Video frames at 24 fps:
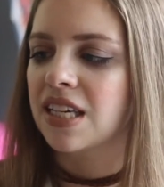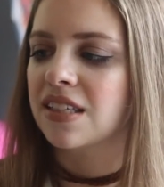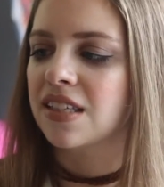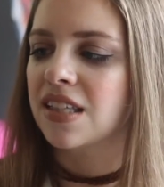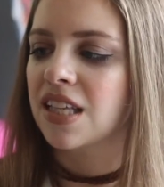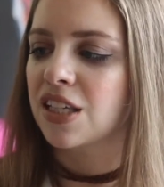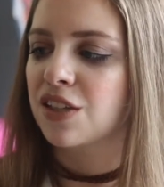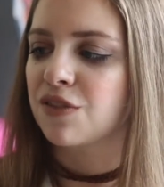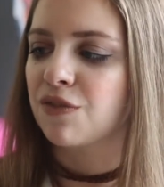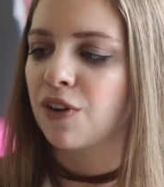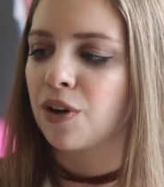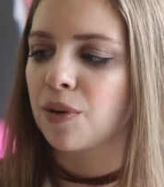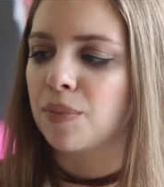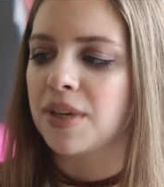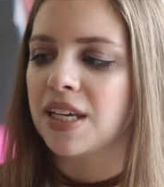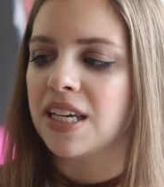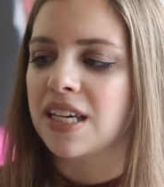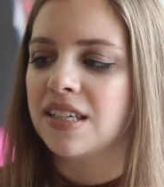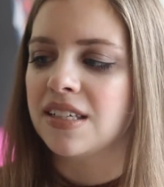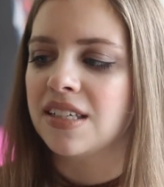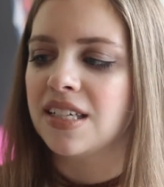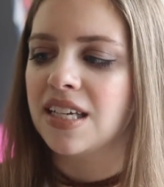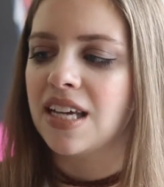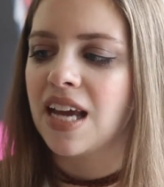is this
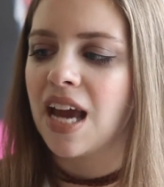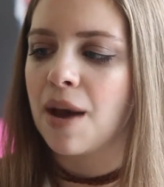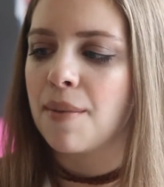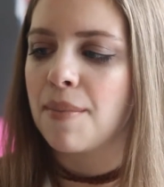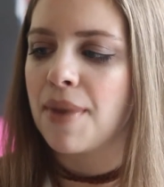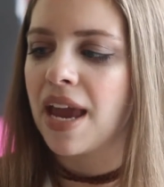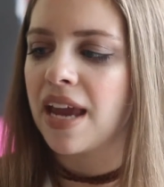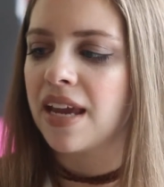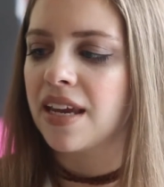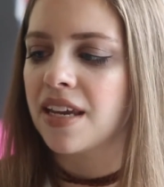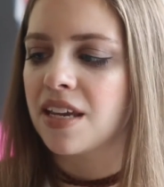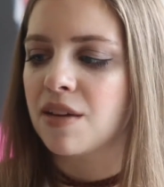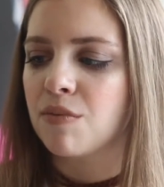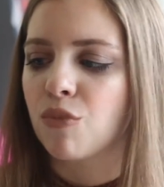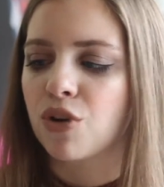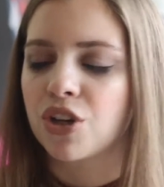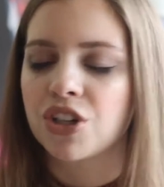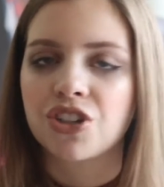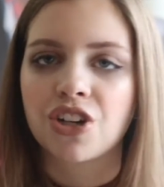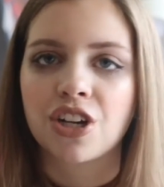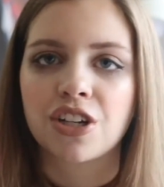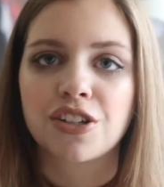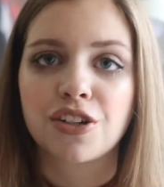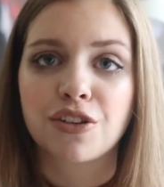firming DMAE
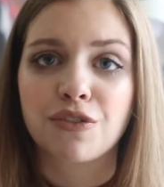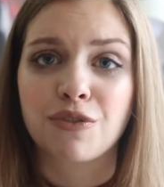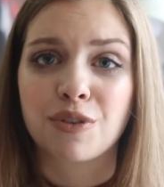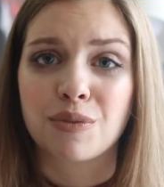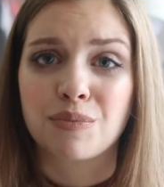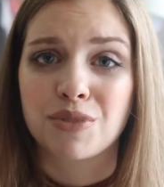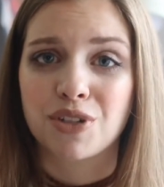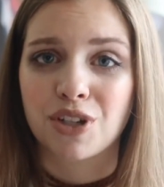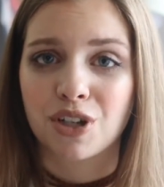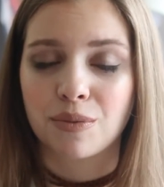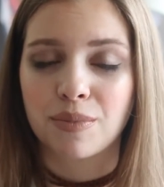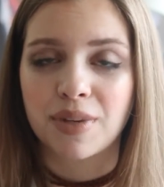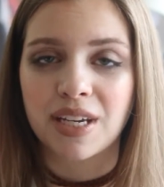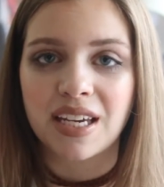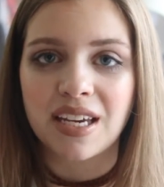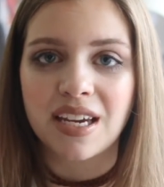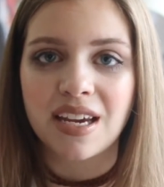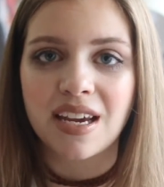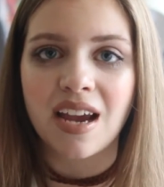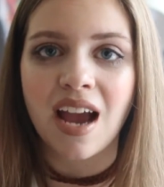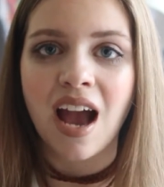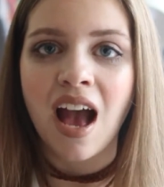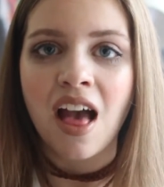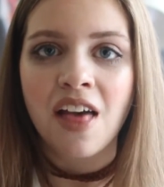moisturizer from
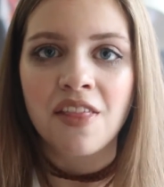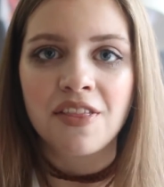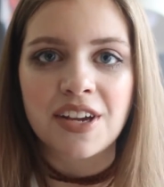Derma-E.